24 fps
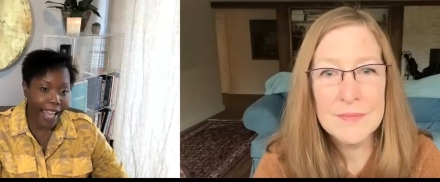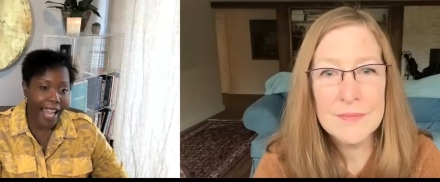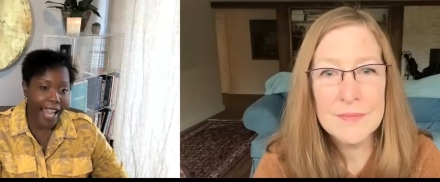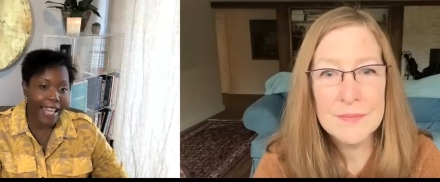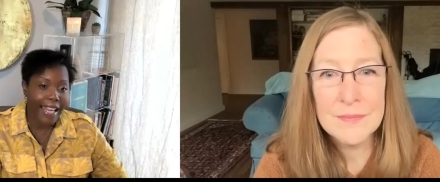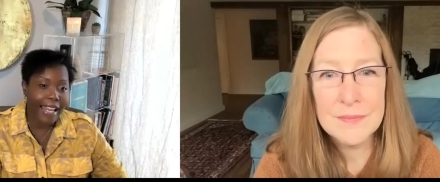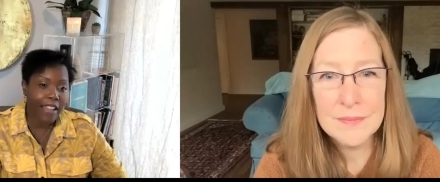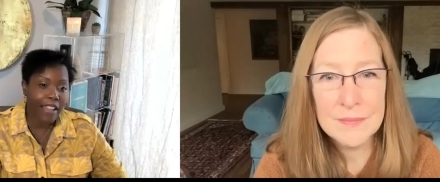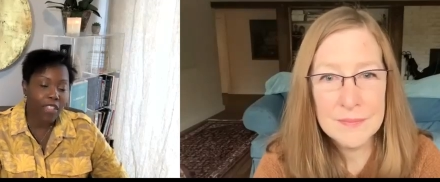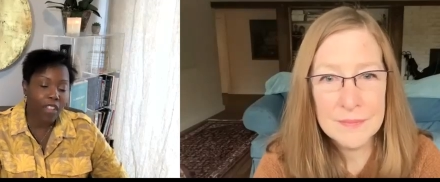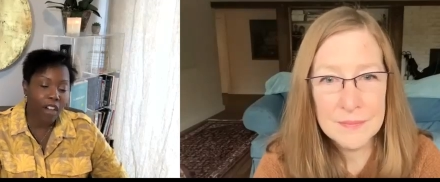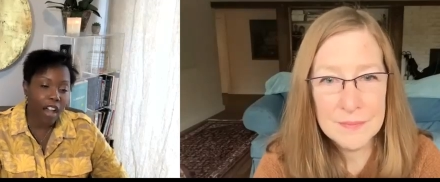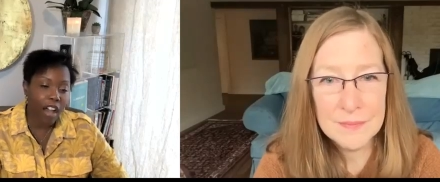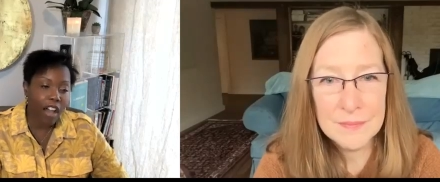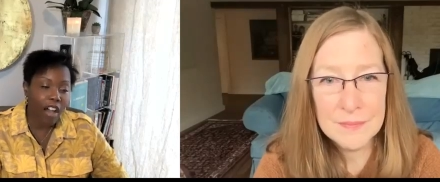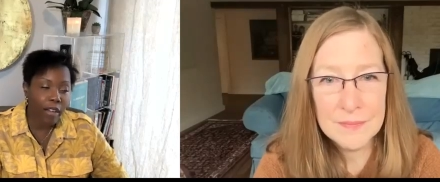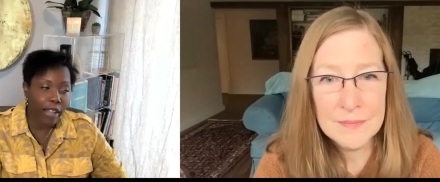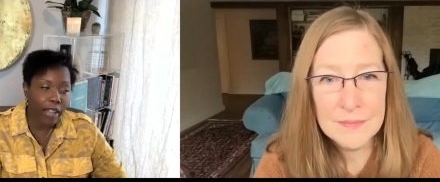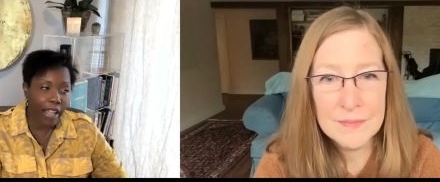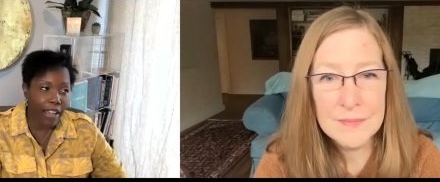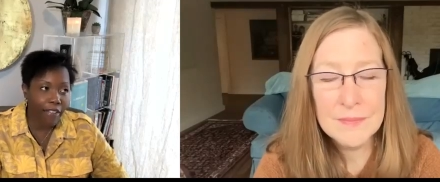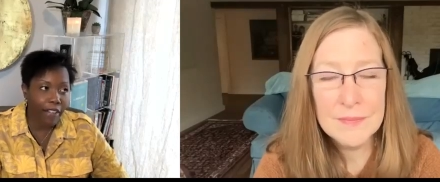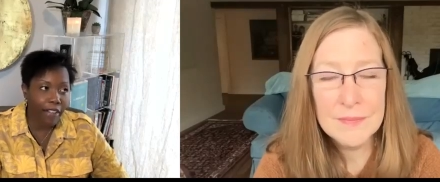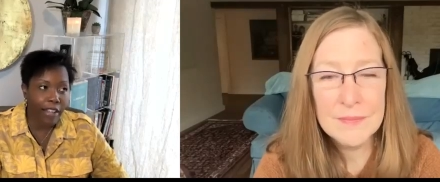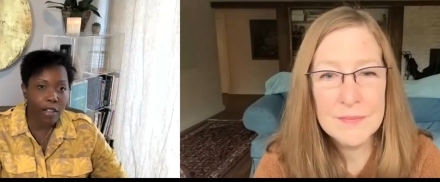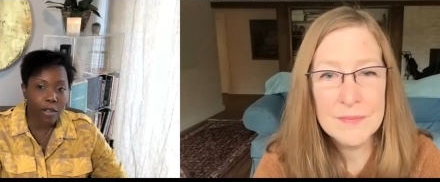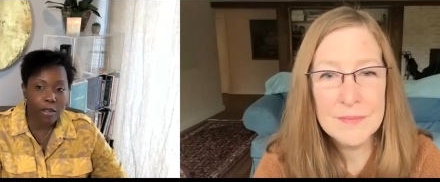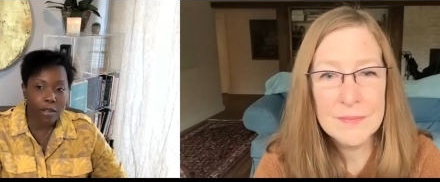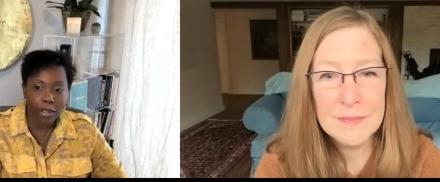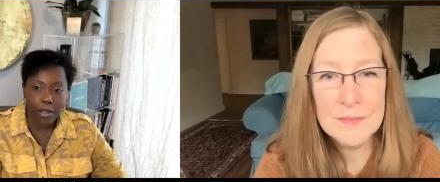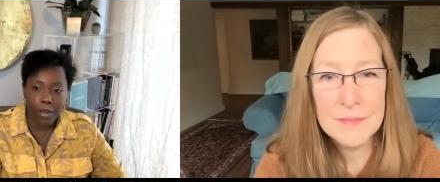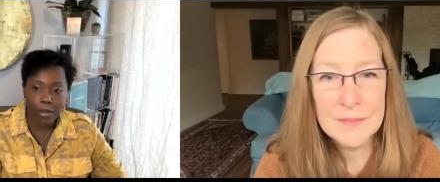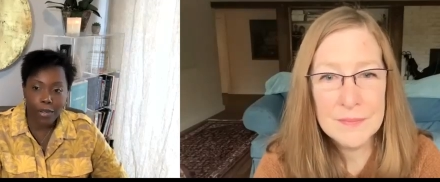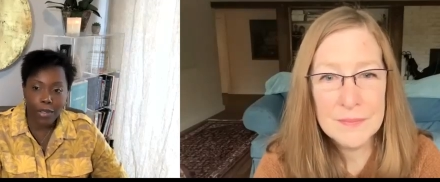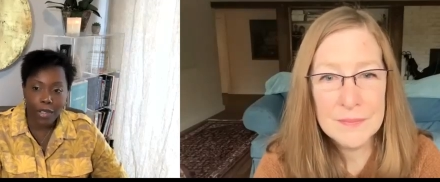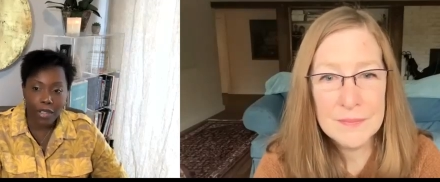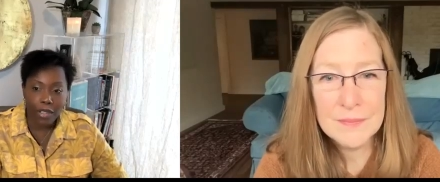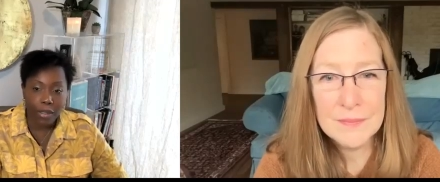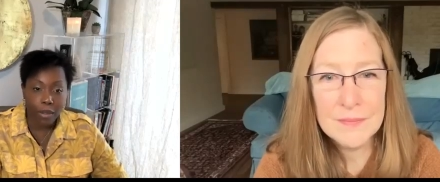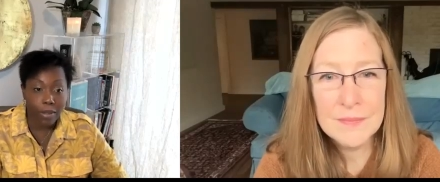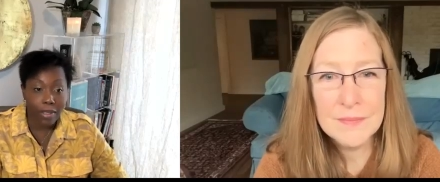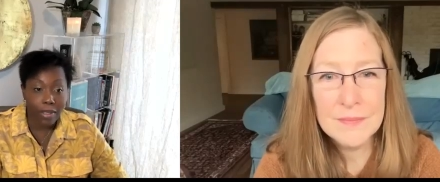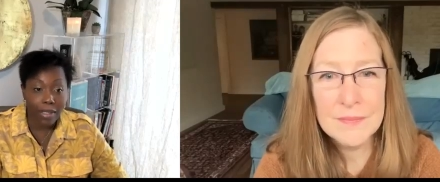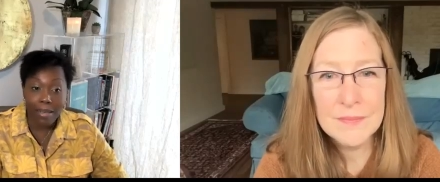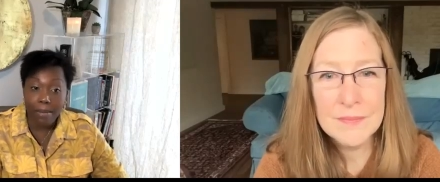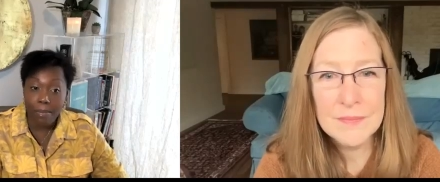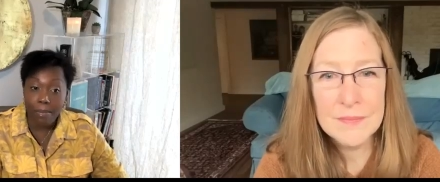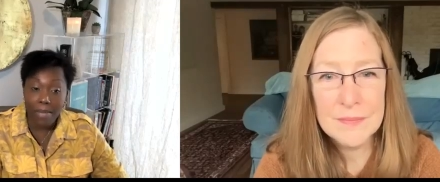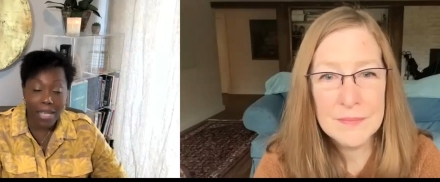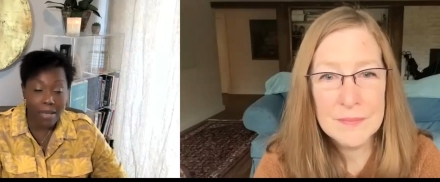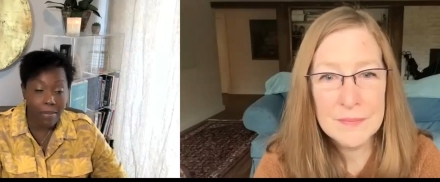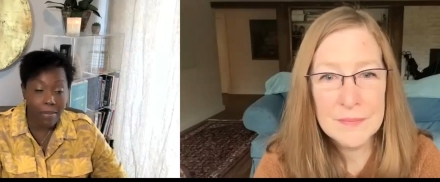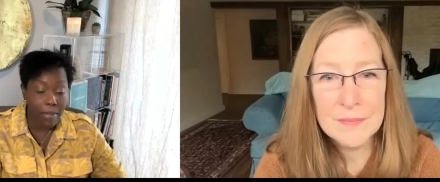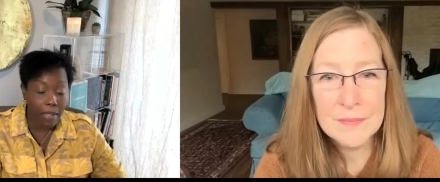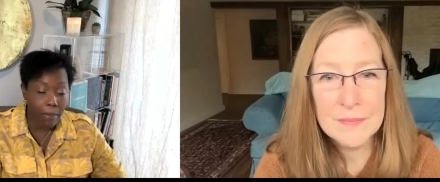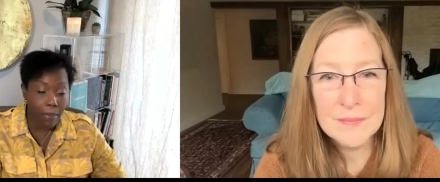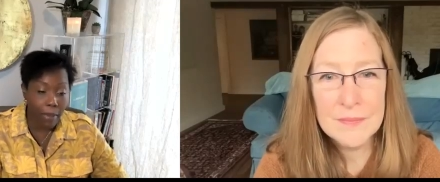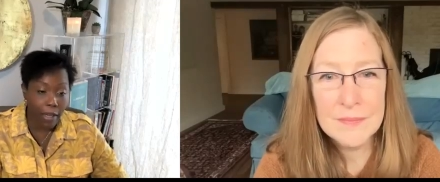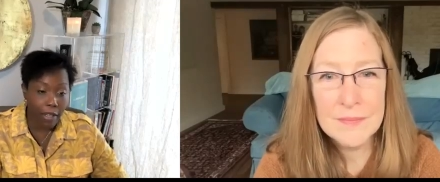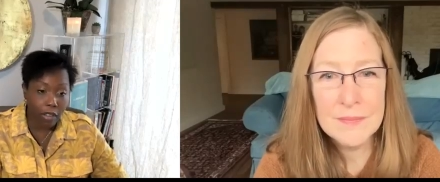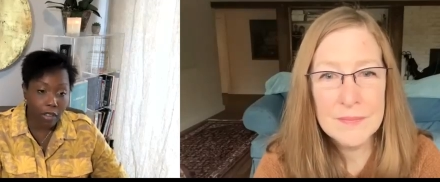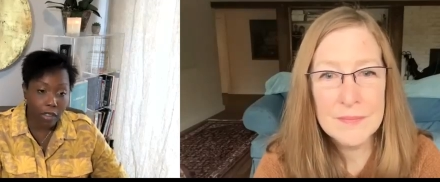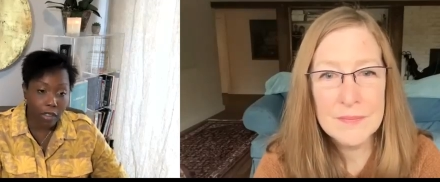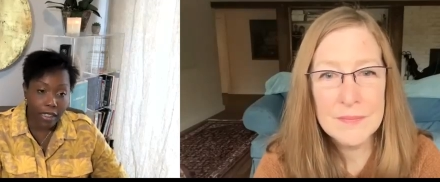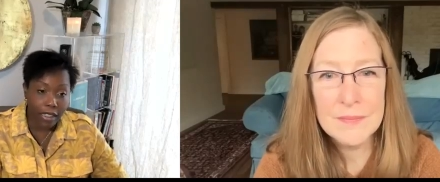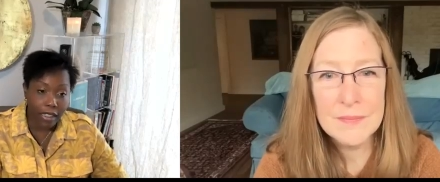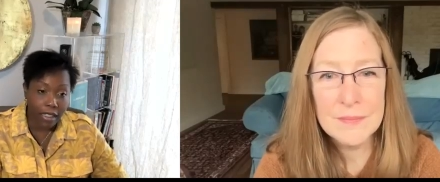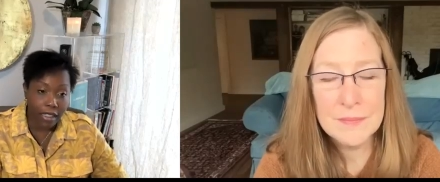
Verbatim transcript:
Speaker 1: and i thought okay if i go to coaching school it's going to make me a better